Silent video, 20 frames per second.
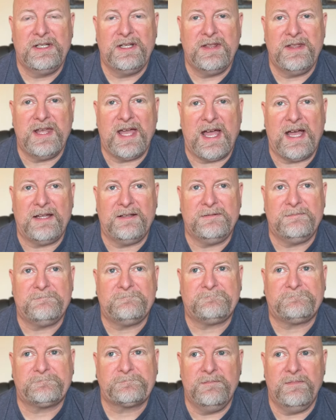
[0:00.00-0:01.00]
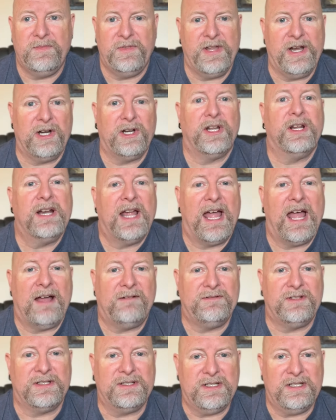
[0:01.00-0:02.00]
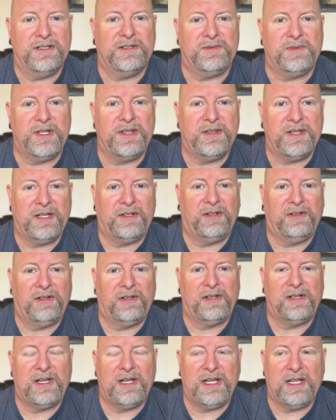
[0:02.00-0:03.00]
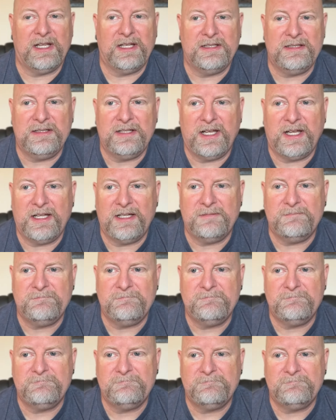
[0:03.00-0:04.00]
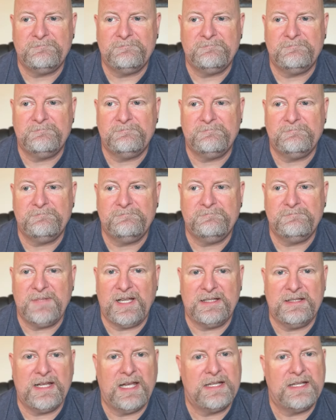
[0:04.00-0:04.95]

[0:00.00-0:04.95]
that they're going to have to deal with this and. Um, and